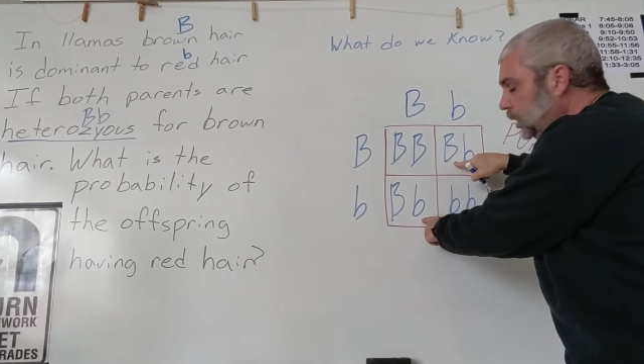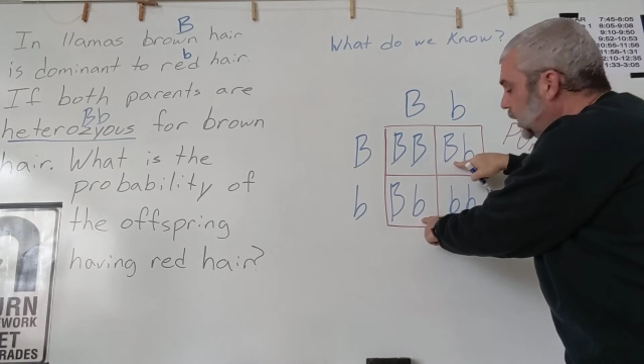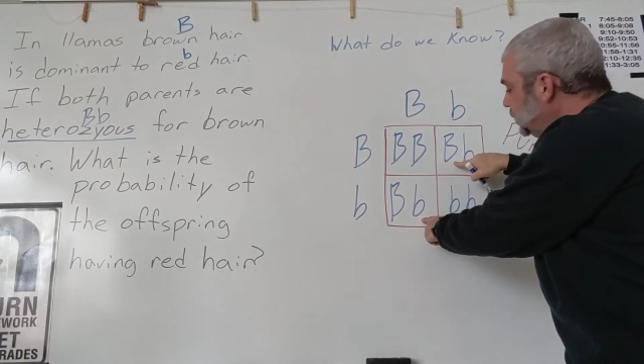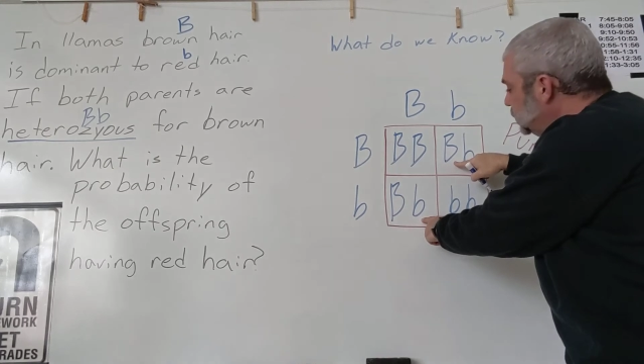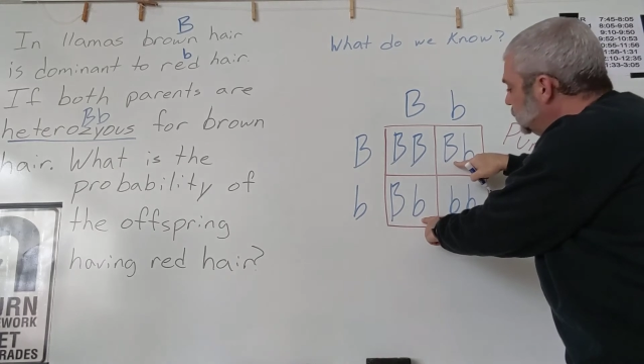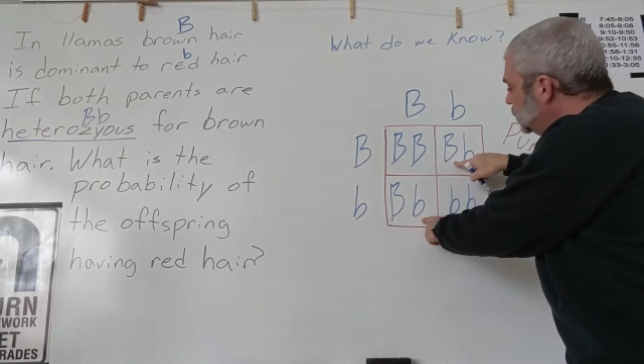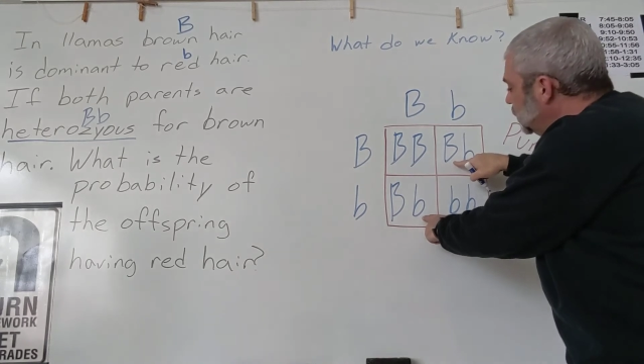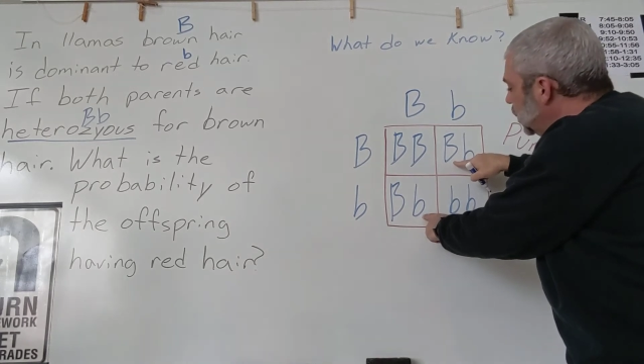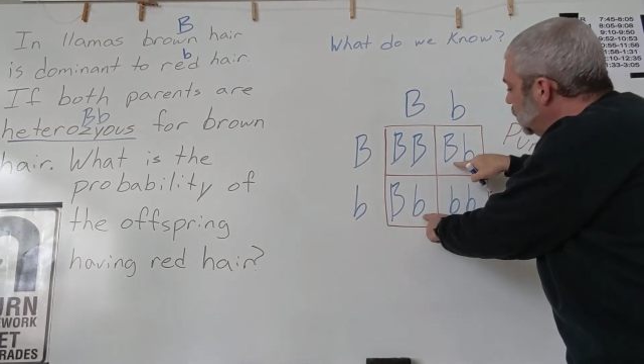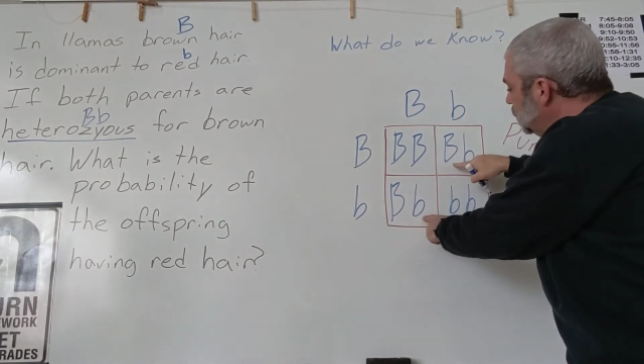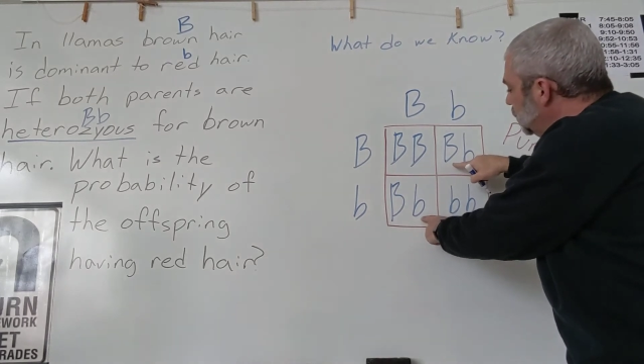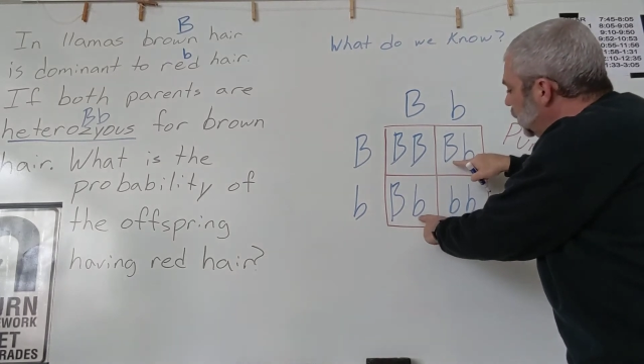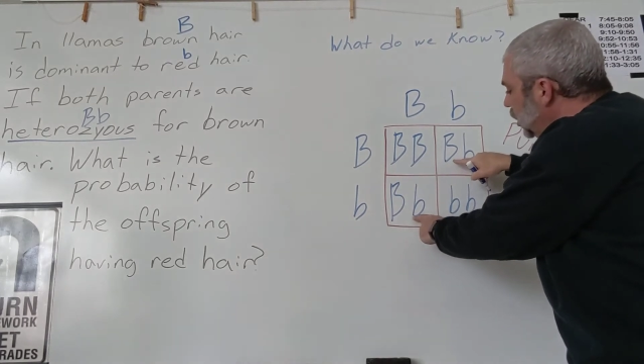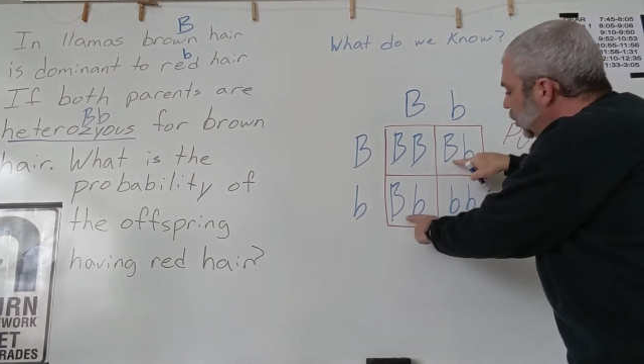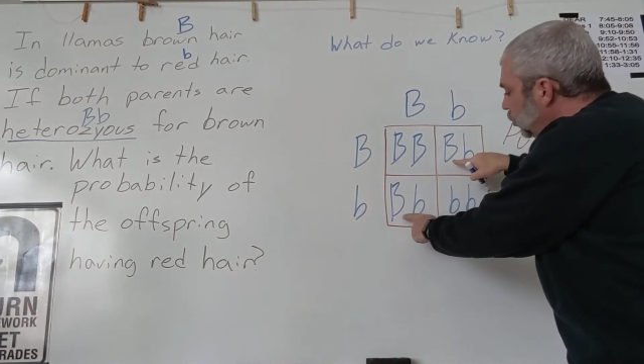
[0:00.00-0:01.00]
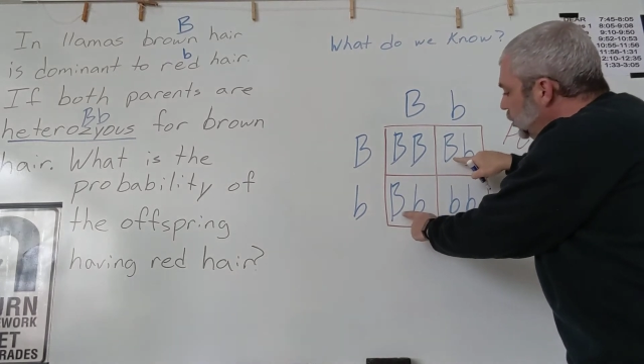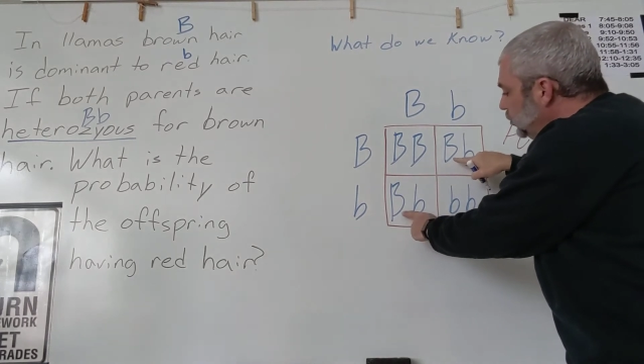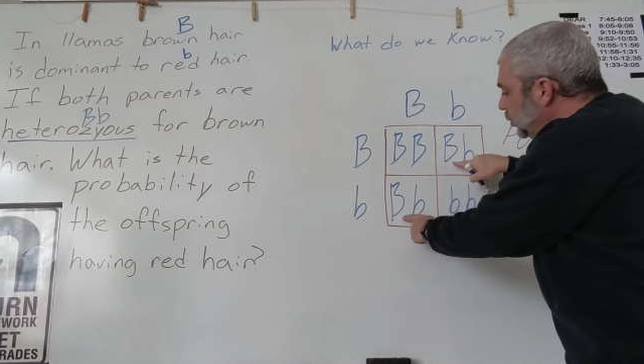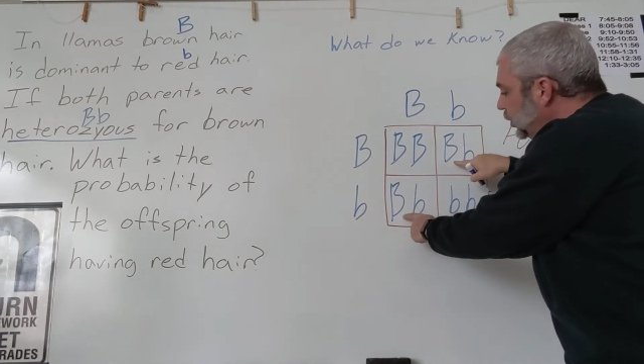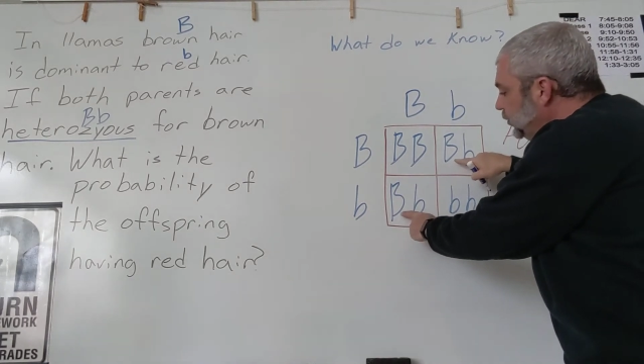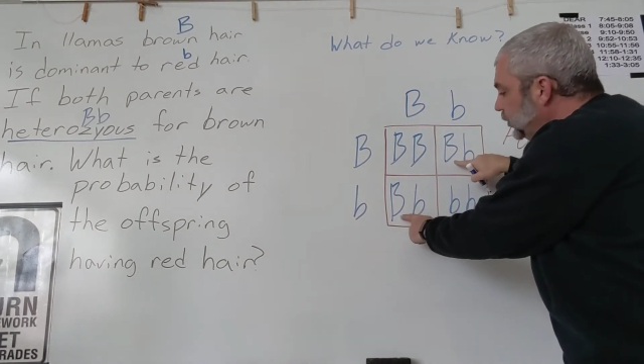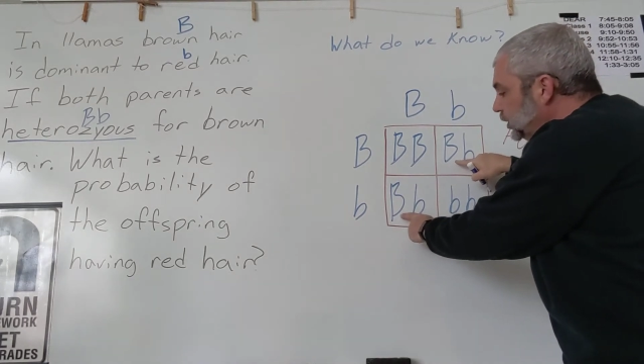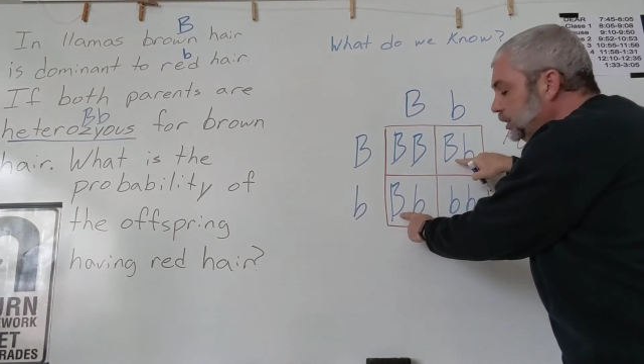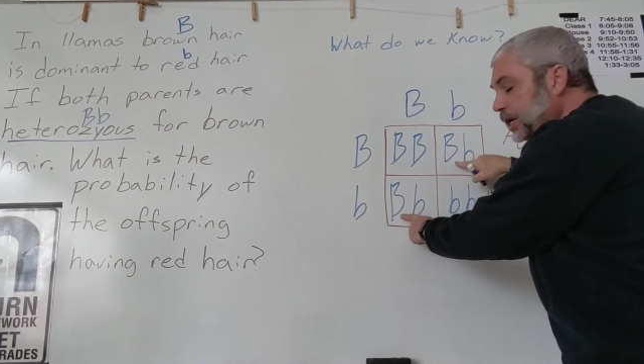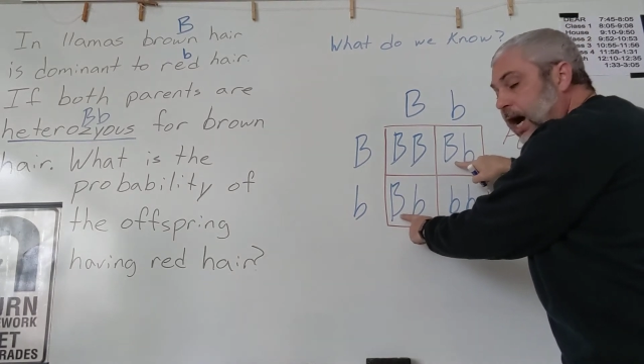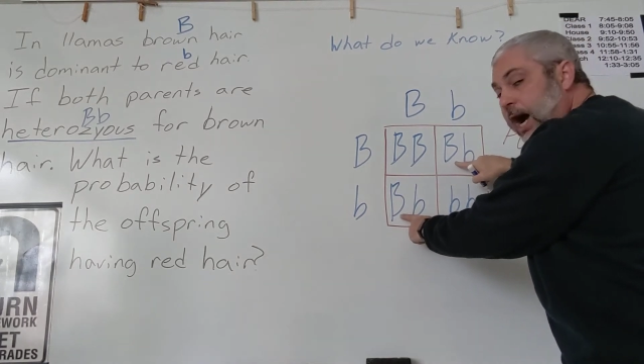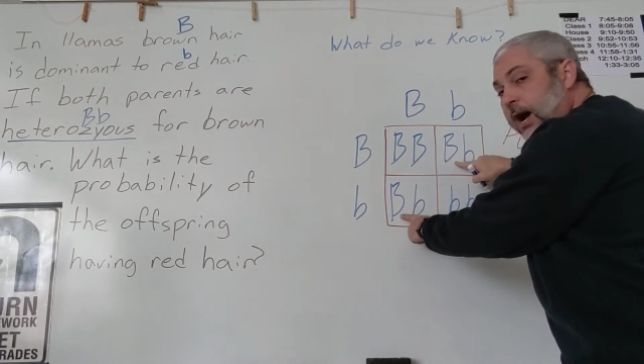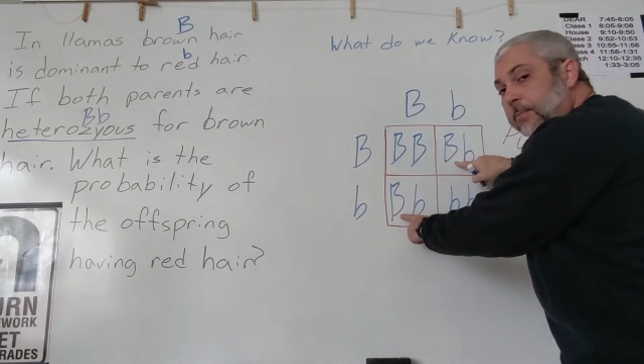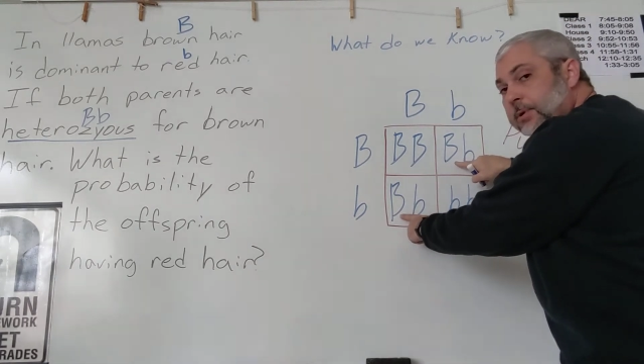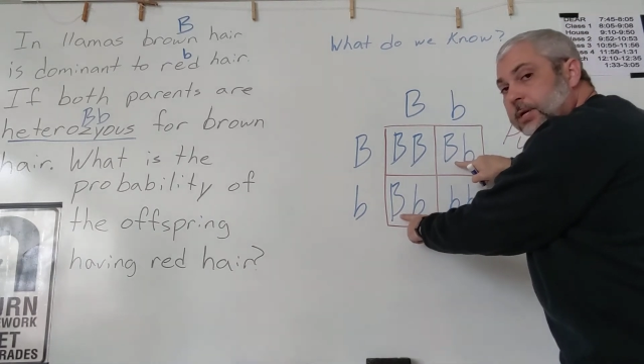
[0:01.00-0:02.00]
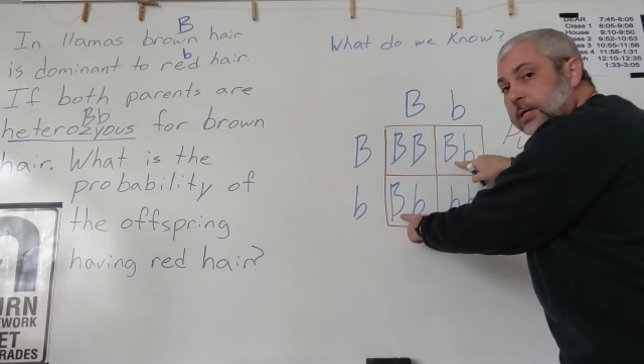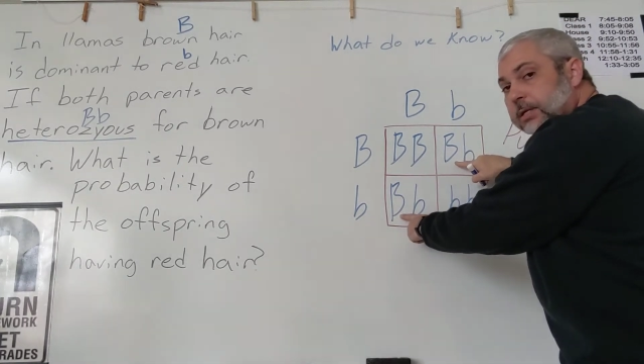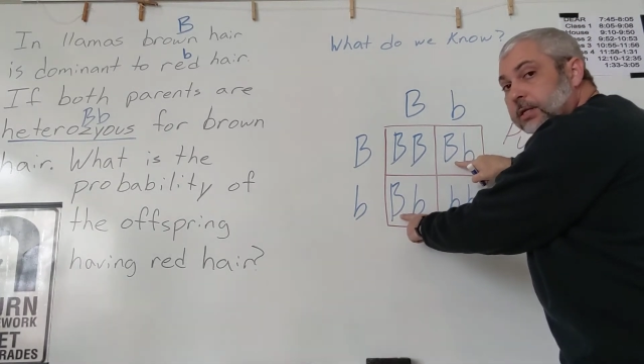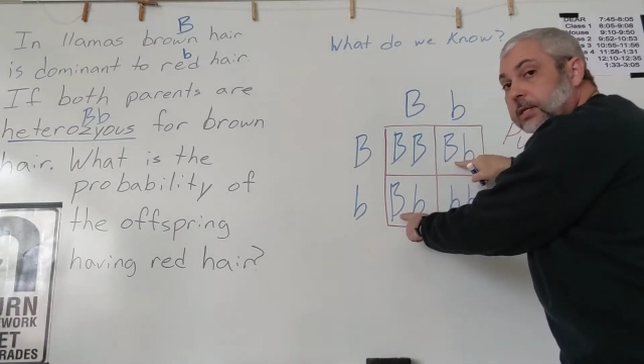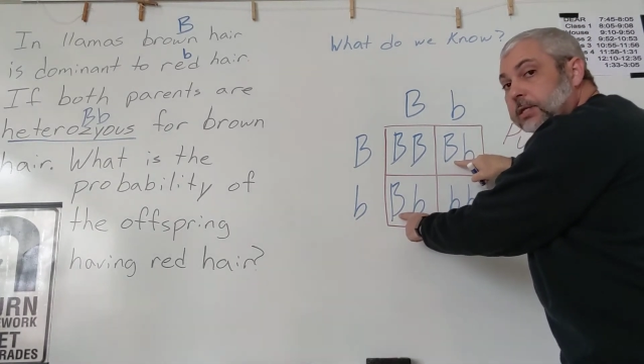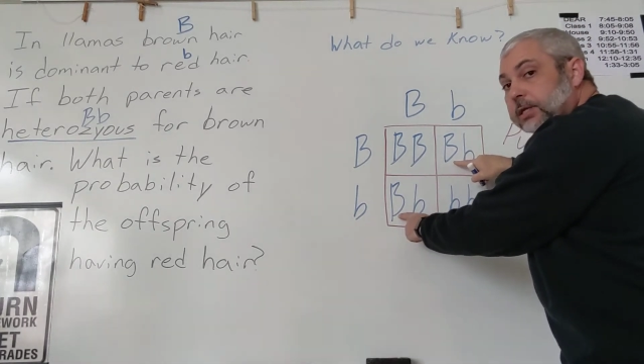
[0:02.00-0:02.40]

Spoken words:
and so we put the dominant,